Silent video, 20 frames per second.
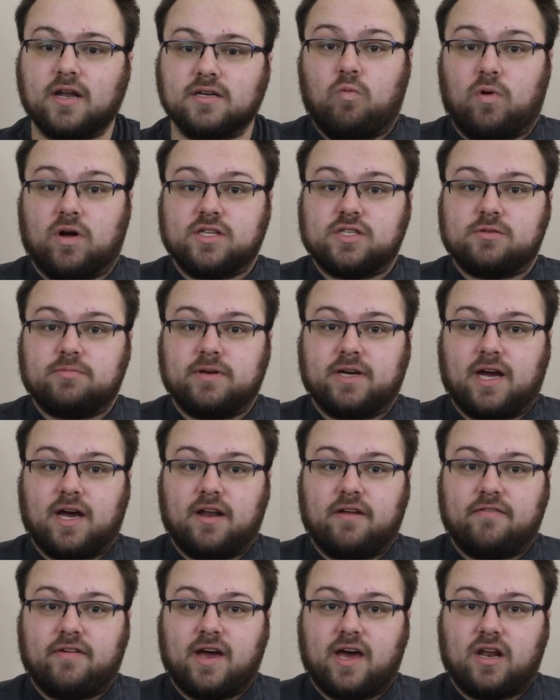Once we
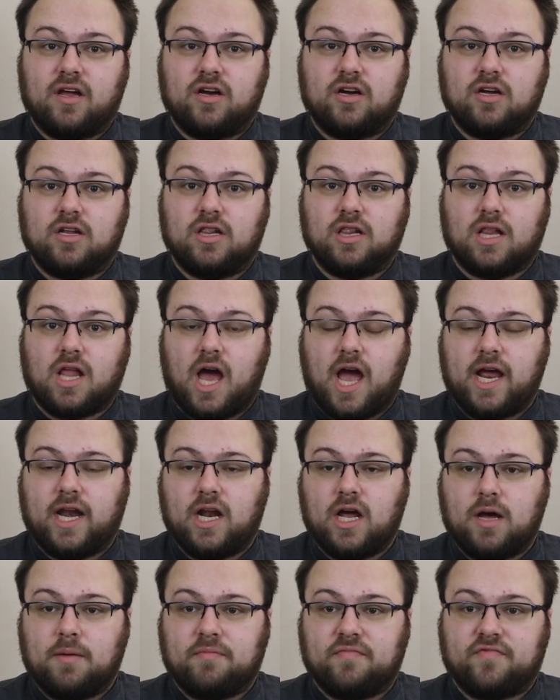kind of had a good
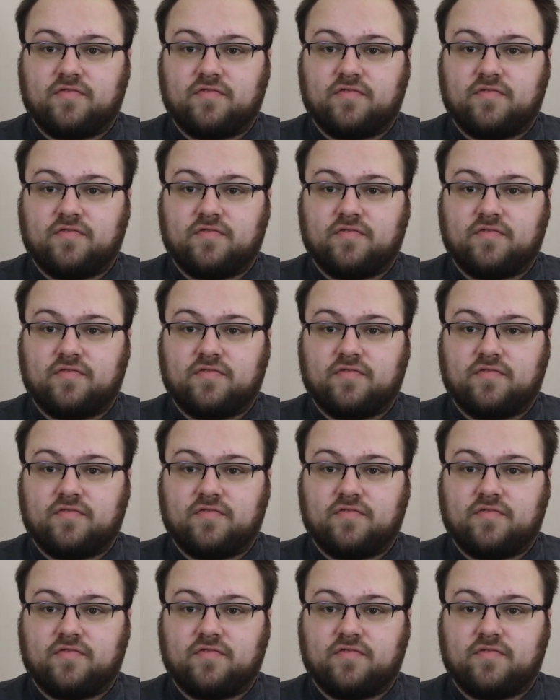lineup